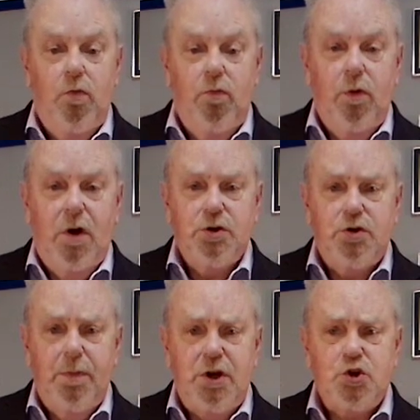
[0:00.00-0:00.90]
We want
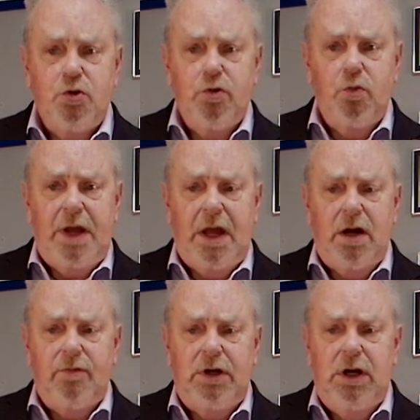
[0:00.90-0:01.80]
to make sure that we
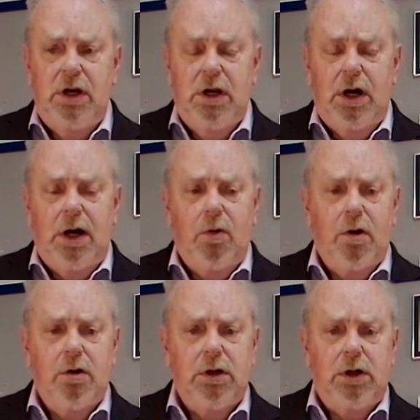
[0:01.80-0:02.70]
have
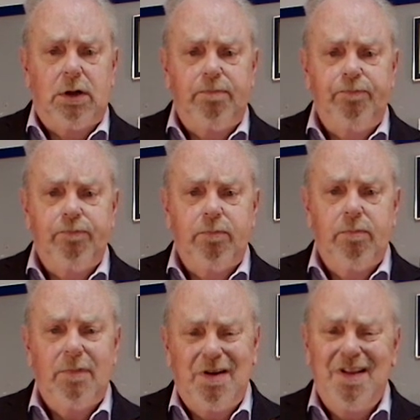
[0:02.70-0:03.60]
our,
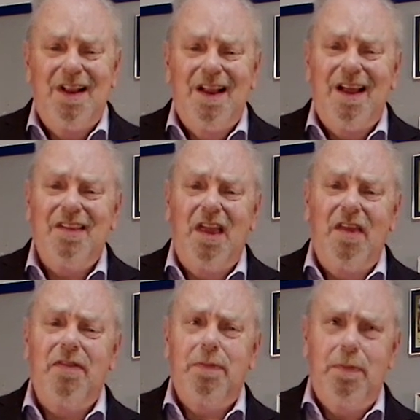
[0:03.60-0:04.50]
and
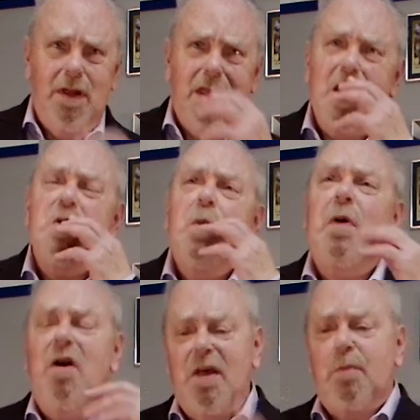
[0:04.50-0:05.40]
again,
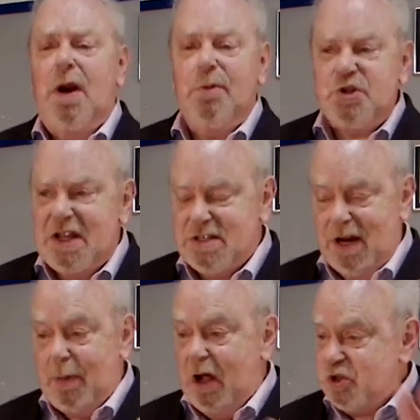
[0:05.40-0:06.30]
part of that primary stance, and
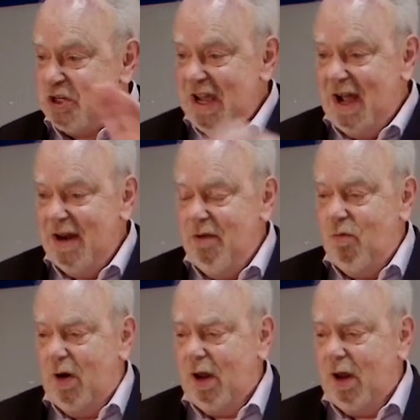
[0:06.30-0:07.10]
I apologize, I didn't